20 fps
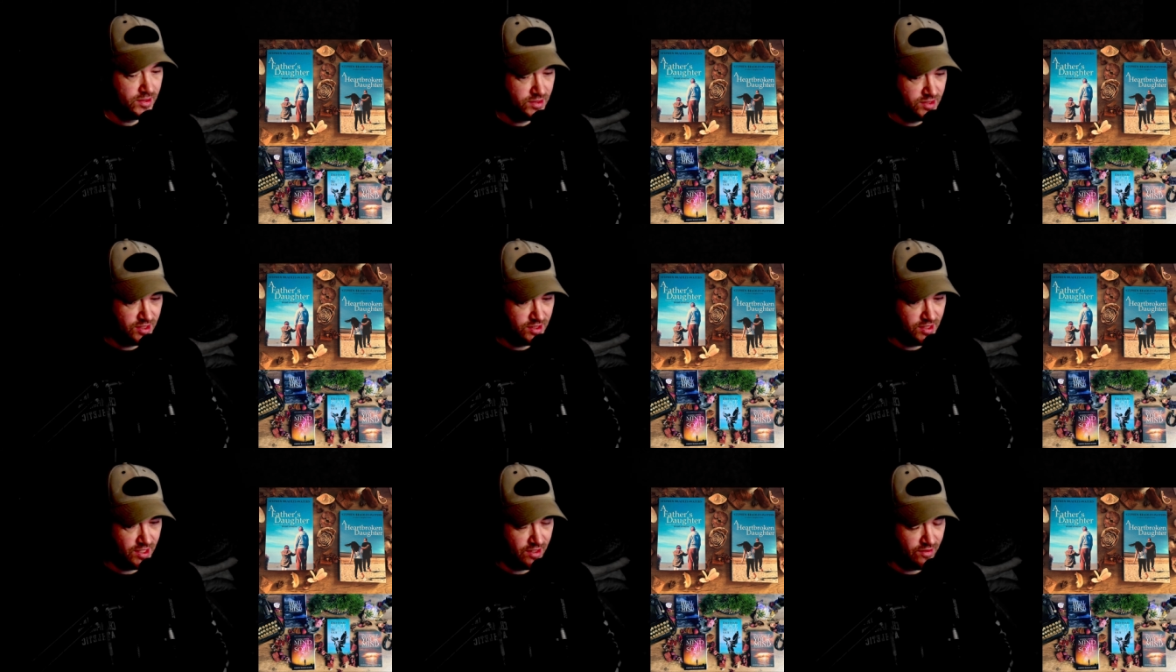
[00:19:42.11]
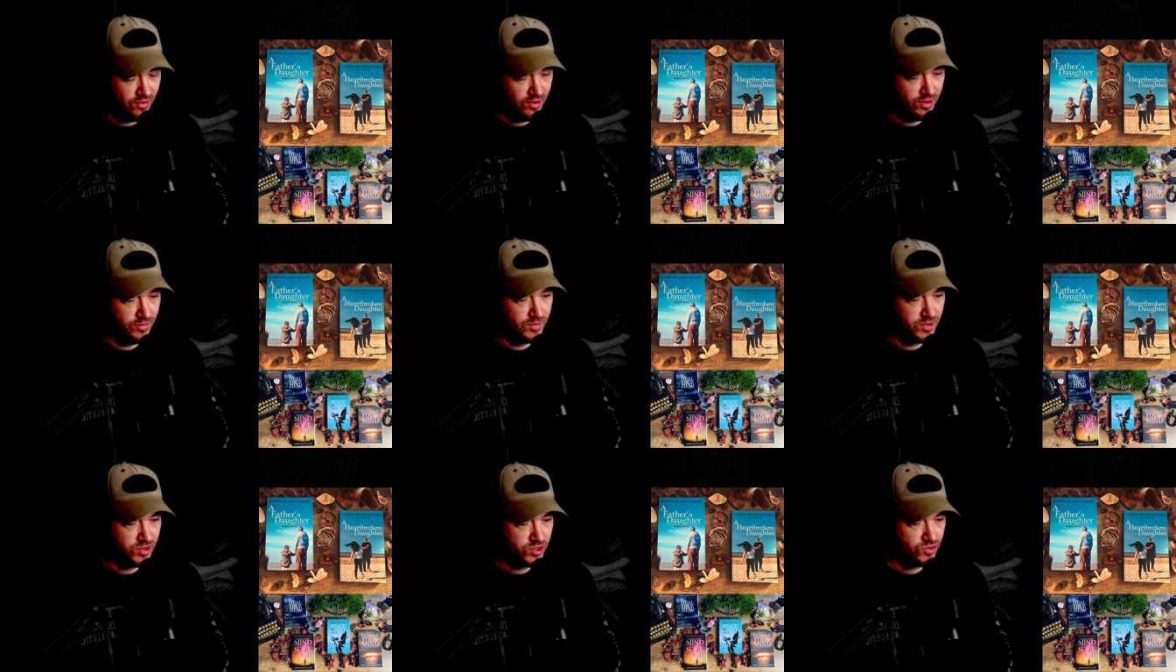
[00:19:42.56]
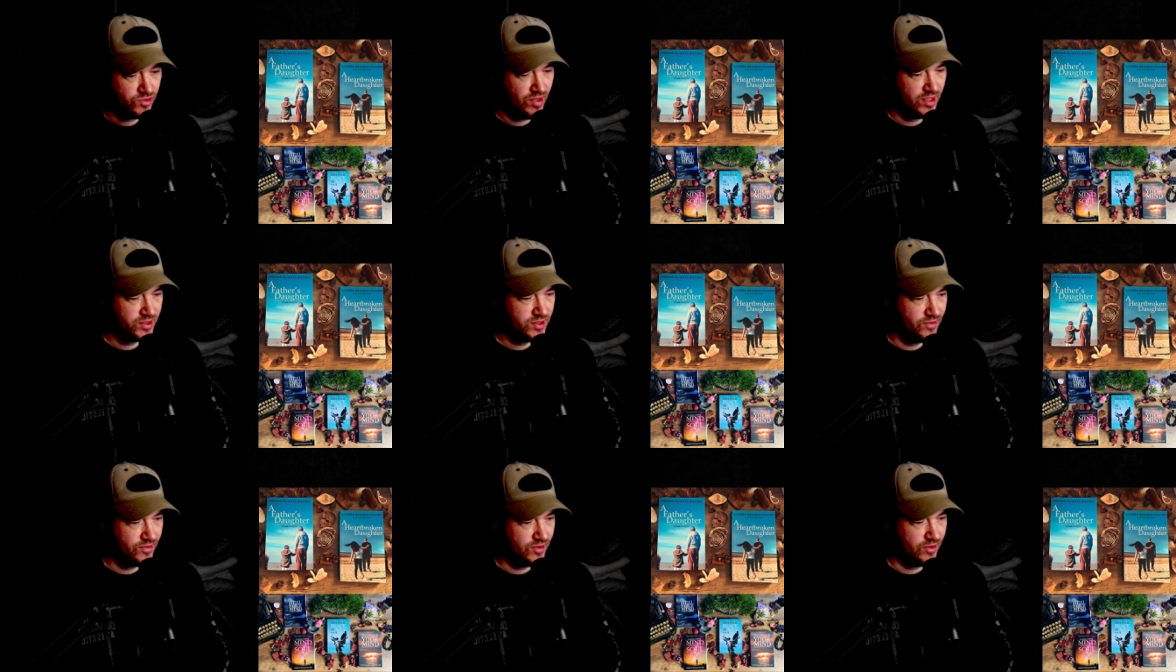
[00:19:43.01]
considering how uh,
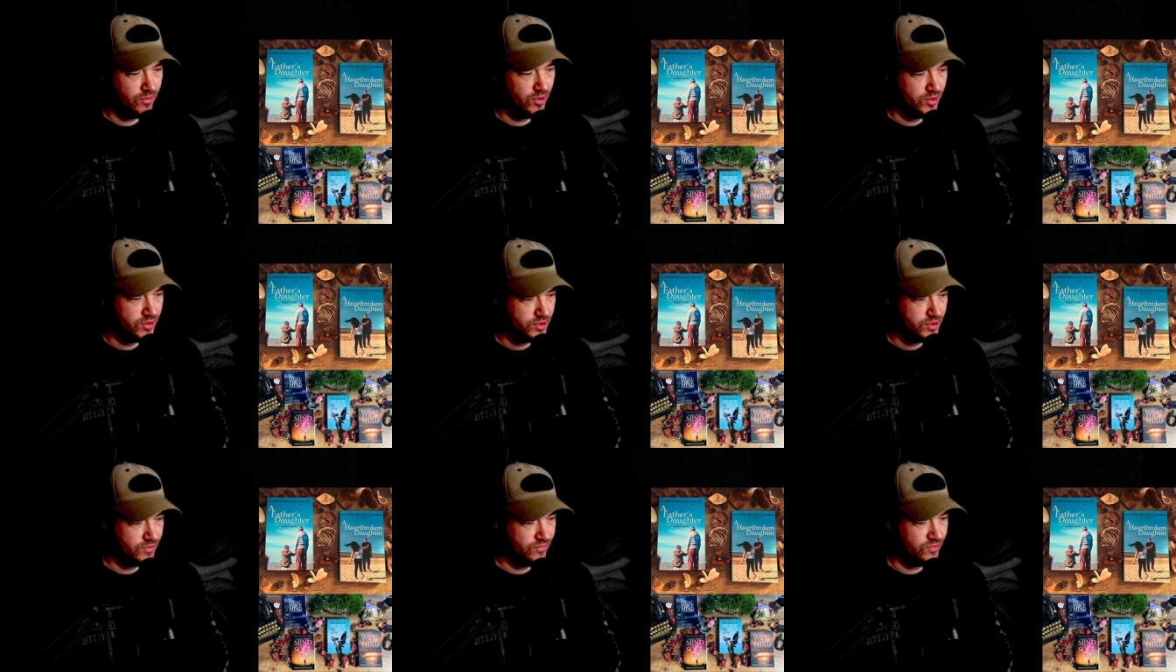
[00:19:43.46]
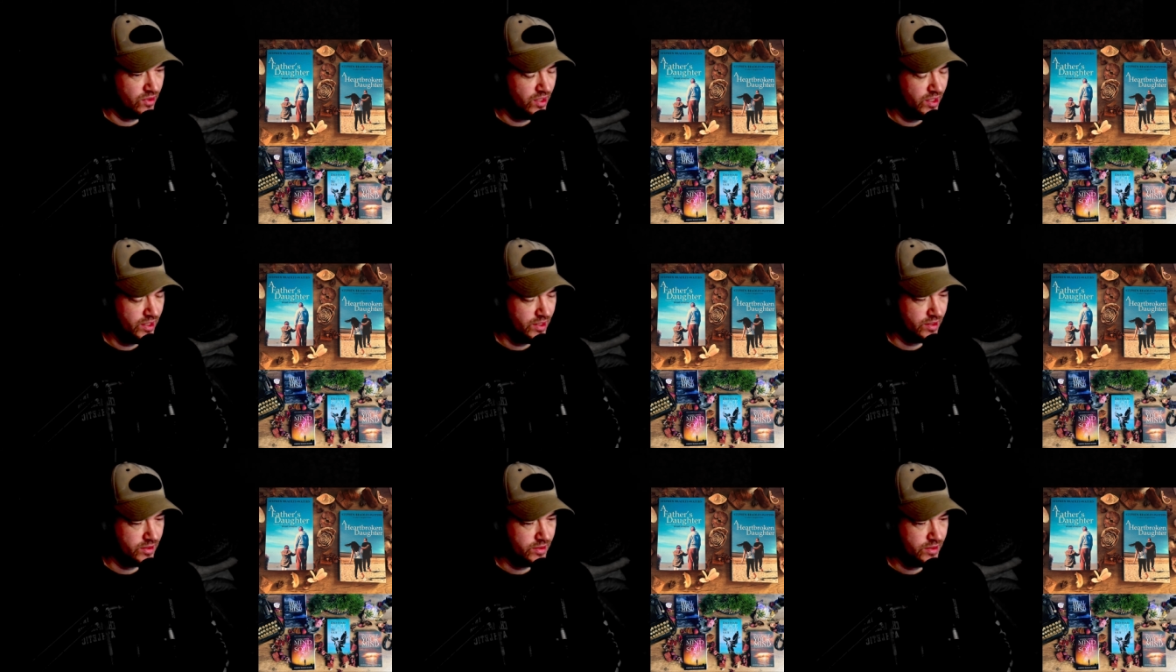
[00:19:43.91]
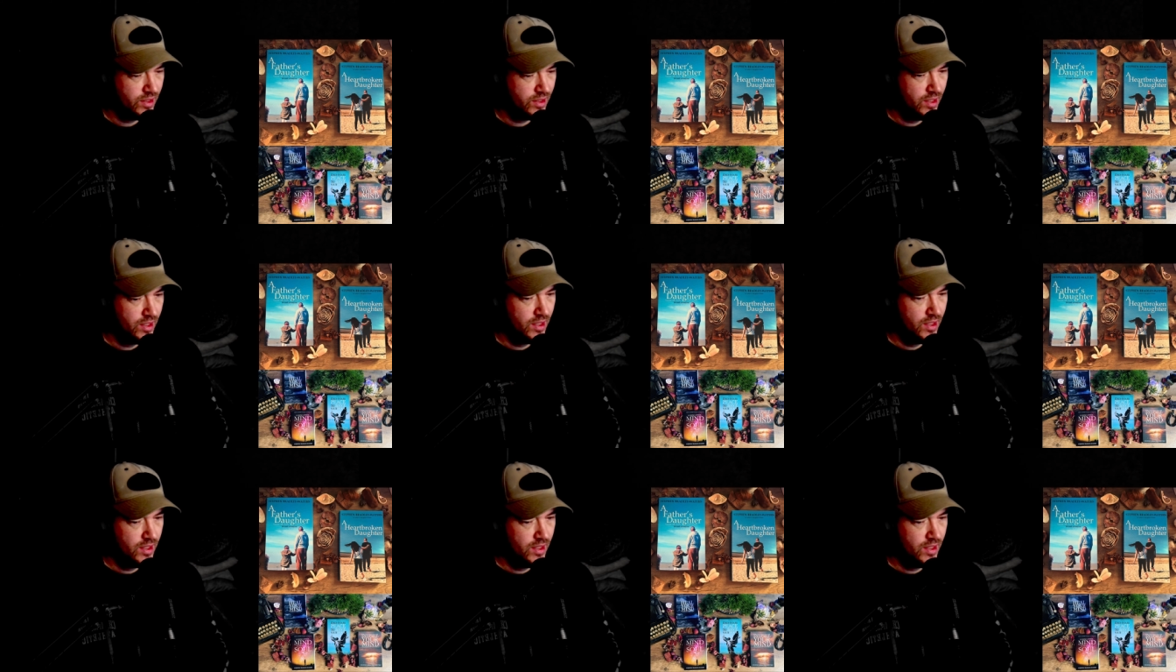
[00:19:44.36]
destructive it was and violent.